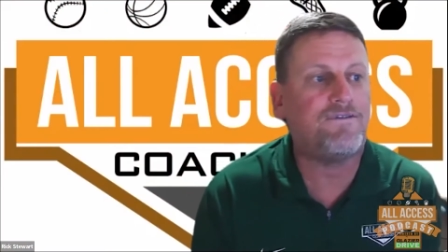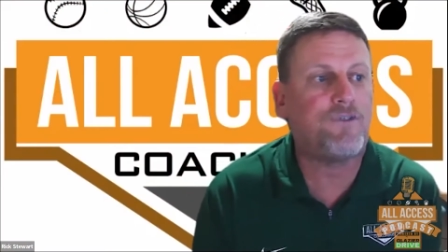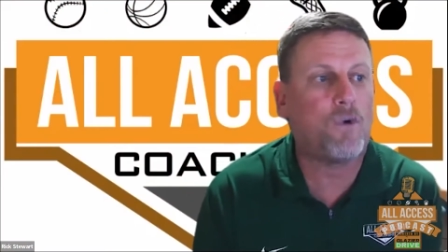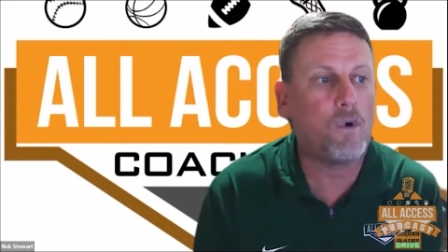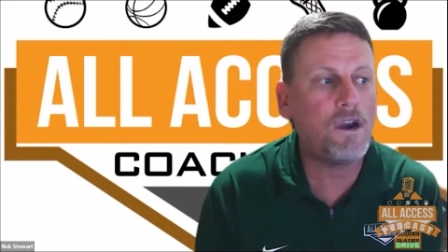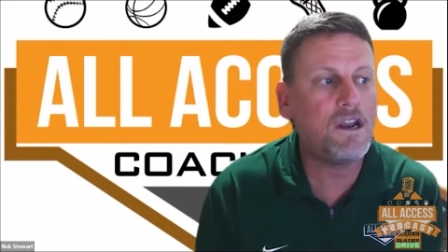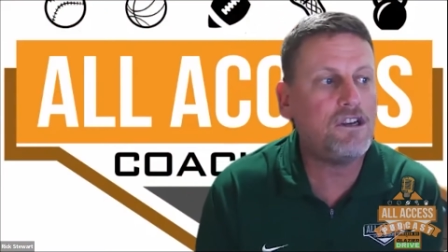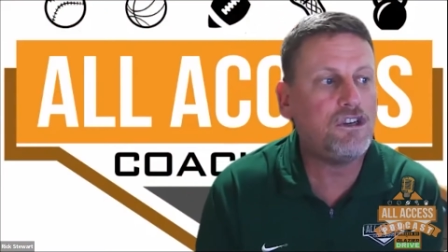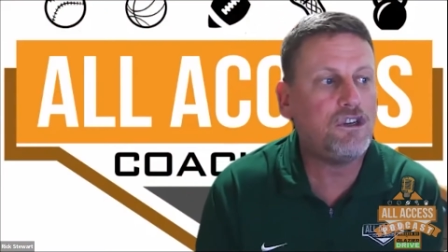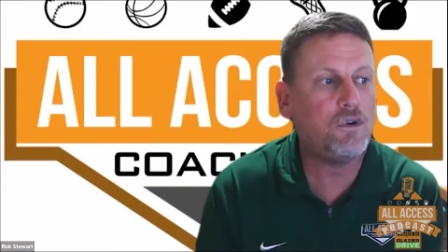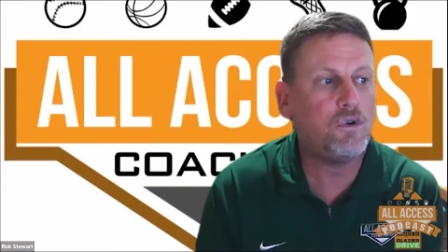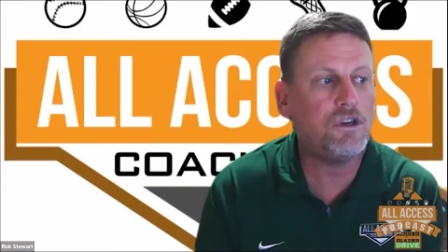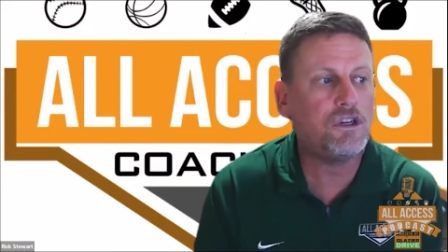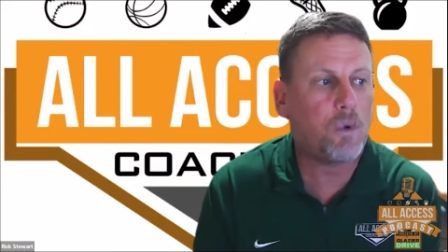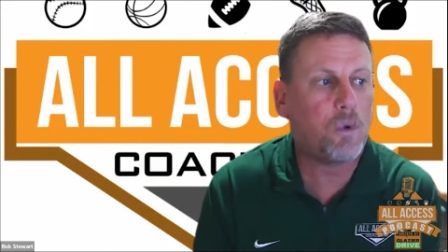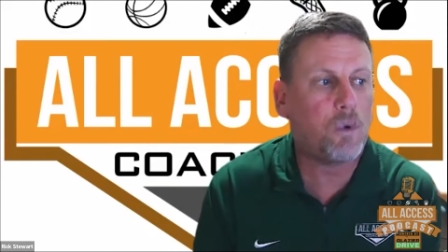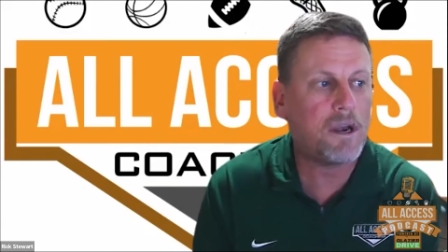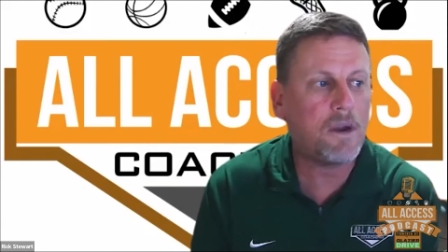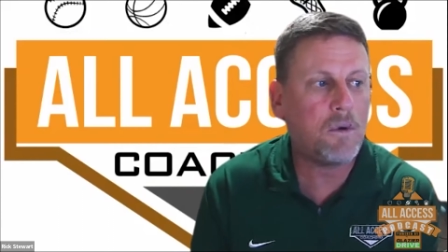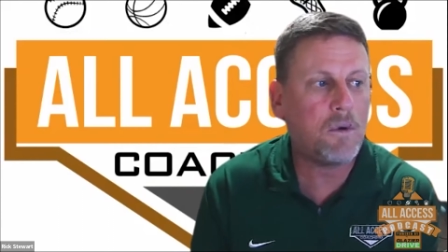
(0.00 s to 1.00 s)

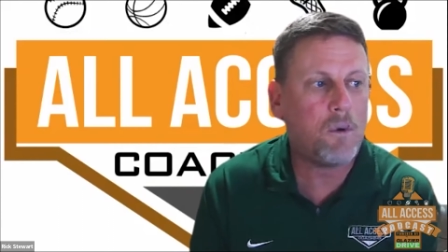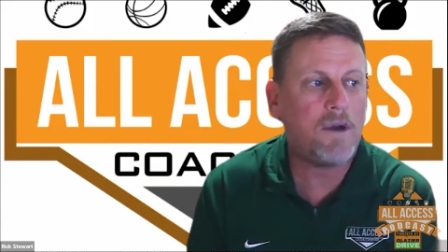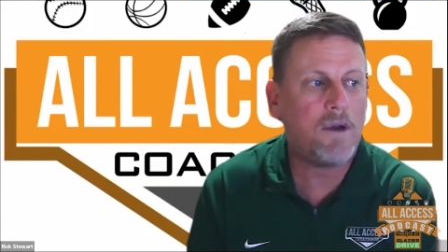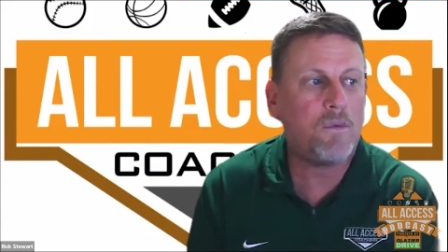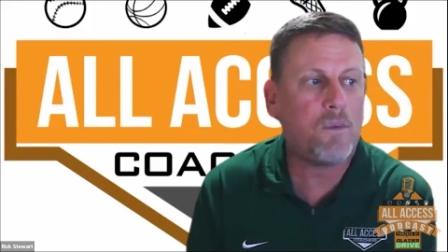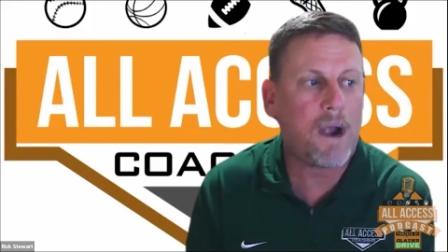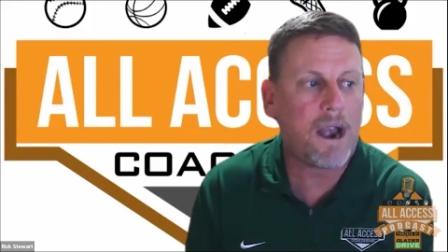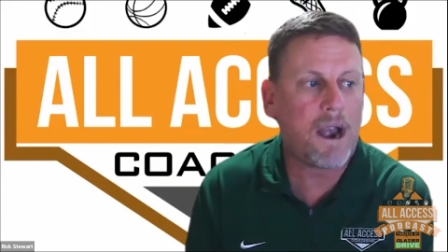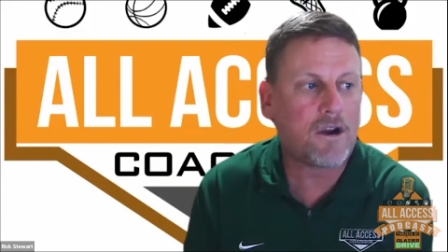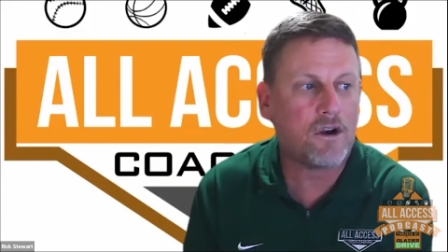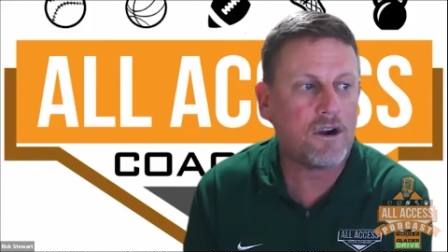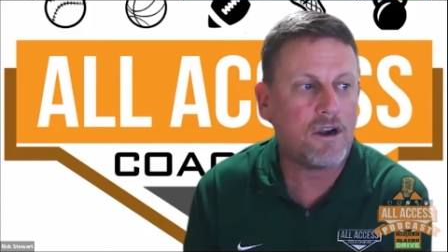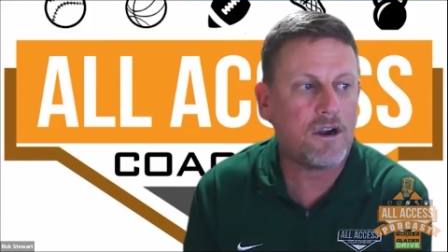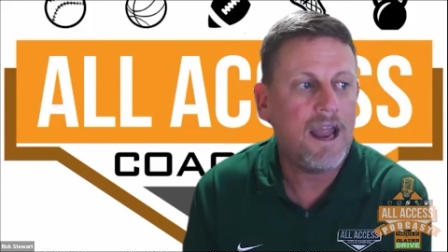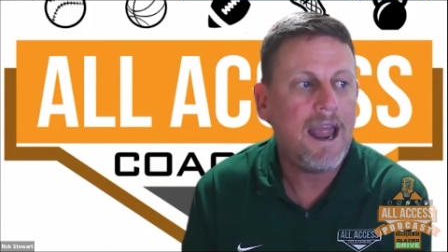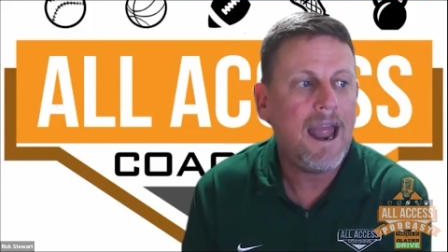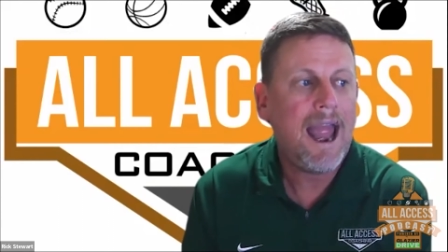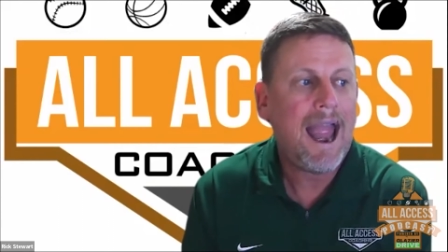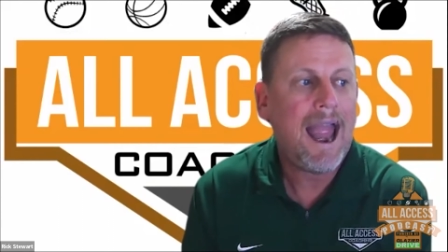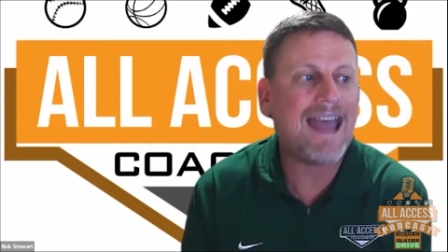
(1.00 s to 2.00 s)
42-21 record
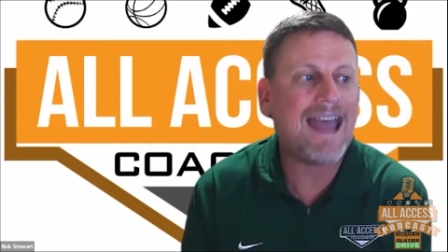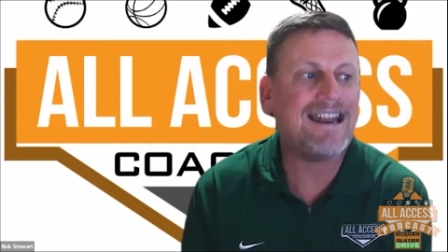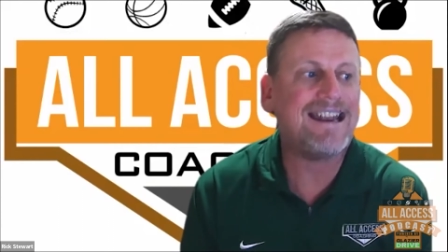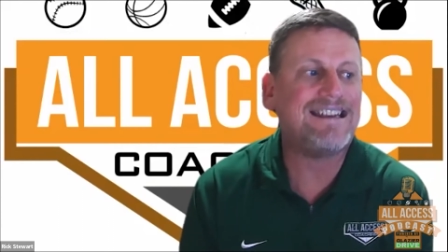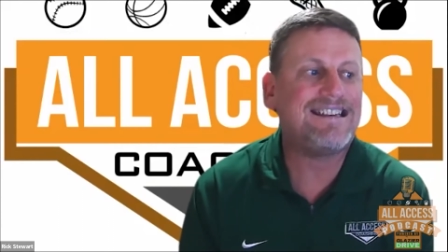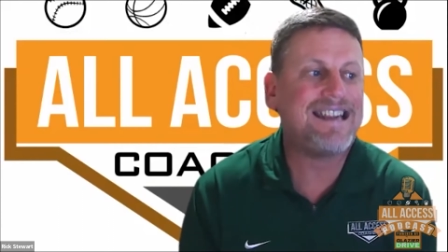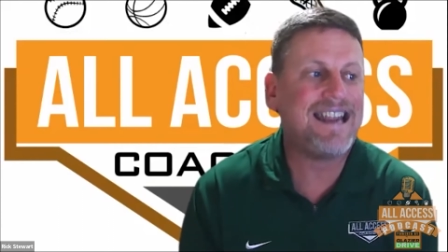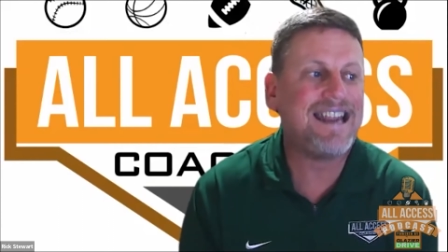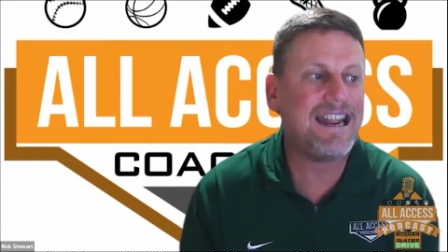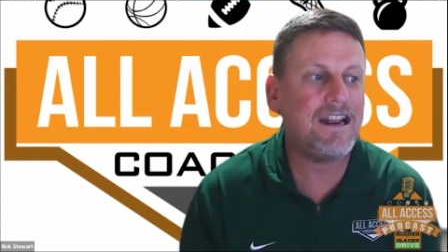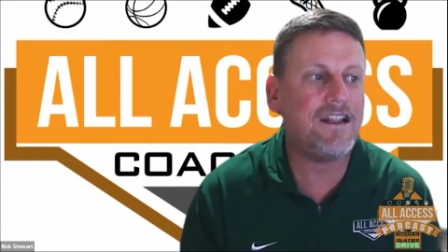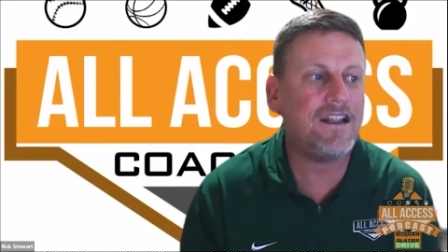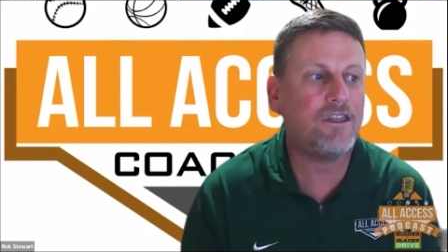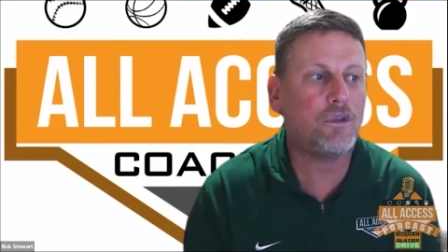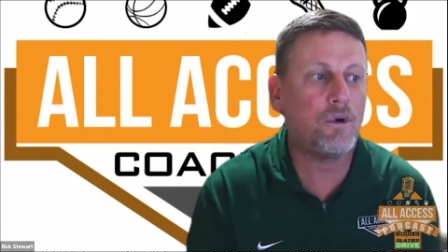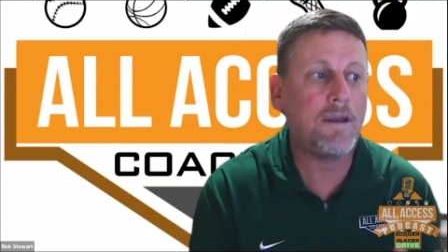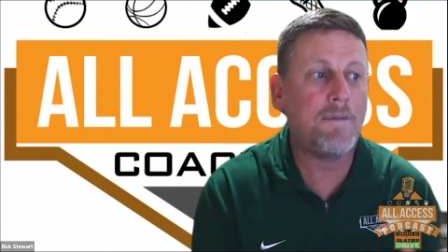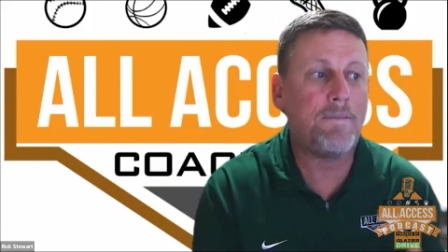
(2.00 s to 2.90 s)
and a 10-3